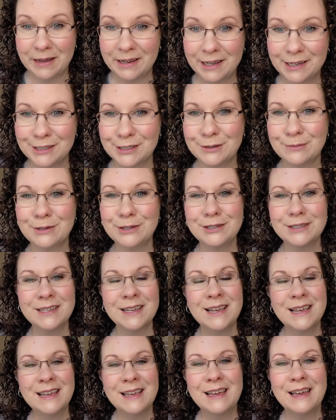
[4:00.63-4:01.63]
my customers.
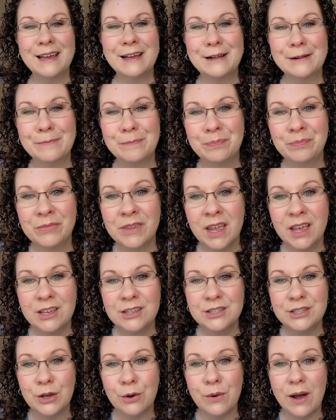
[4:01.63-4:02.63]

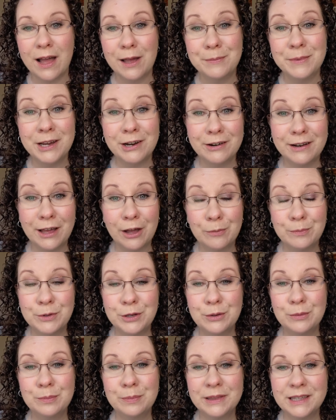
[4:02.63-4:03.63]
So I'm here to help
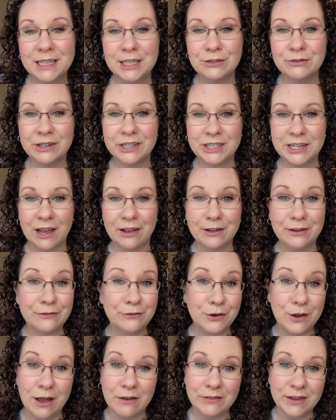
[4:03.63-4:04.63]
you. Please reach out
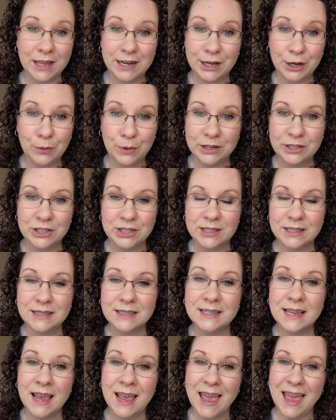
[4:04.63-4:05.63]
if you have any
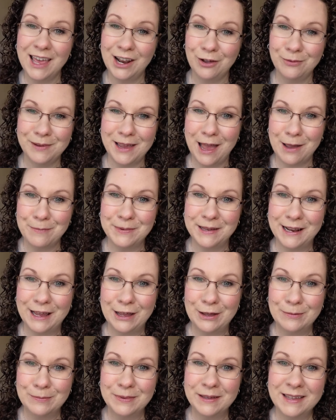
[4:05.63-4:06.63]
questions, and I'll be happy to
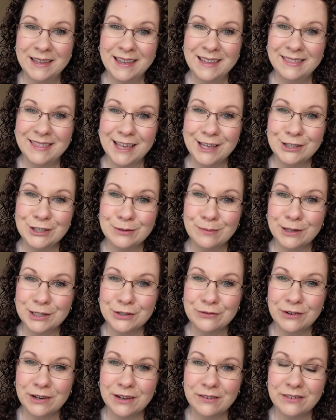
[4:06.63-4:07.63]
help. Thanks so
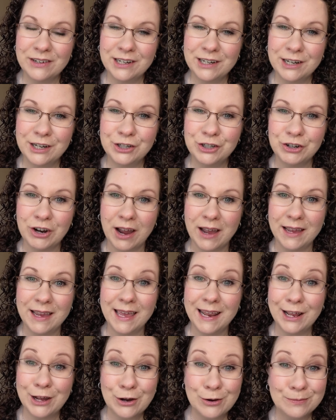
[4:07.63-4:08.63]
much for giving it a try,
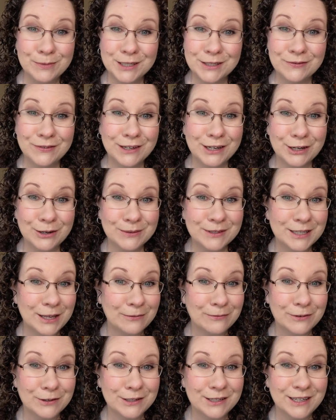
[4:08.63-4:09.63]
and I hope this video was
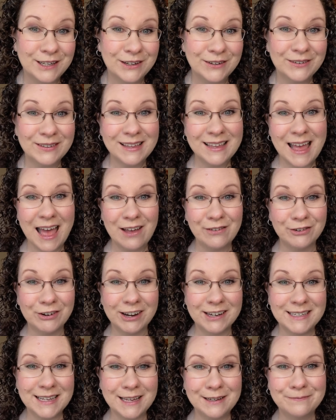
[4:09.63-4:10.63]
helpful to you. Have a
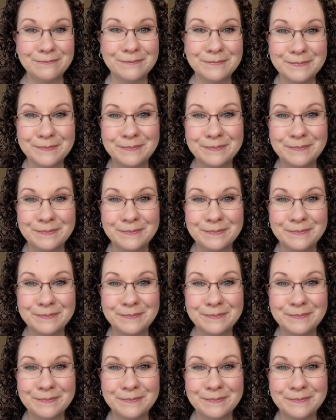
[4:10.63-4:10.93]
great day.